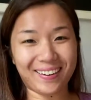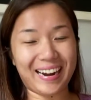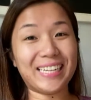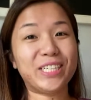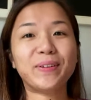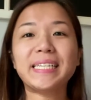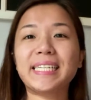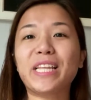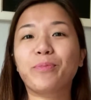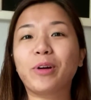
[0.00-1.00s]
right, I do want to
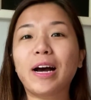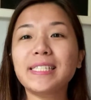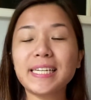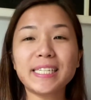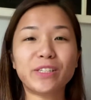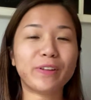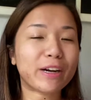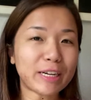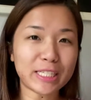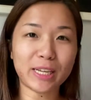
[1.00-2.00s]
say the process is
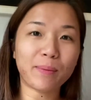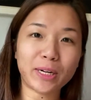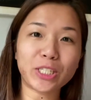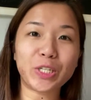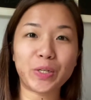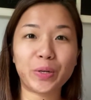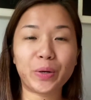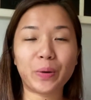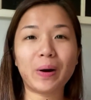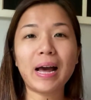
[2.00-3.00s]
very similar
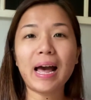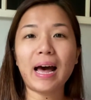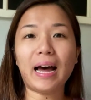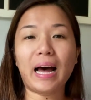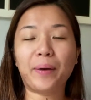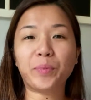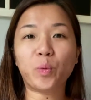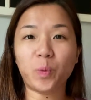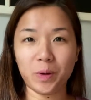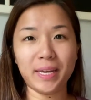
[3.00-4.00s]
to
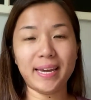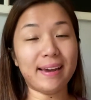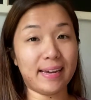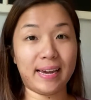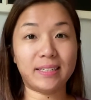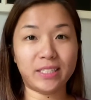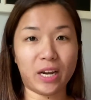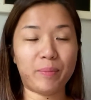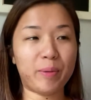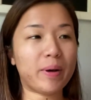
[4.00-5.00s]
We and
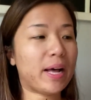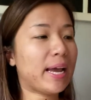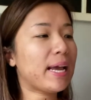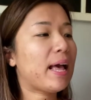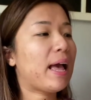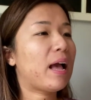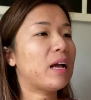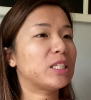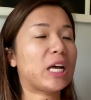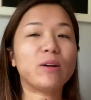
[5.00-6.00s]
Yummy.
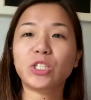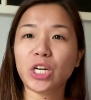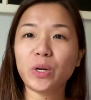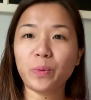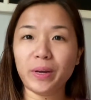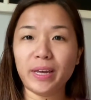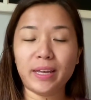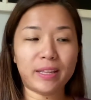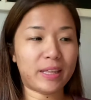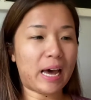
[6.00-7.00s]
So I'll start
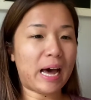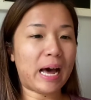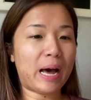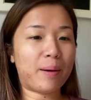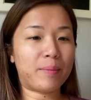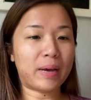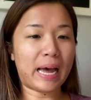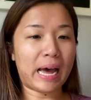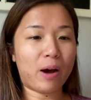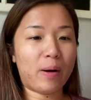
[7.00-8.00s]
with
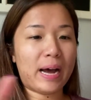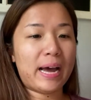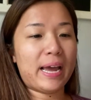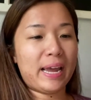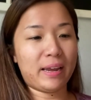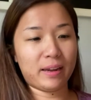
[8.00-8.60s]
how I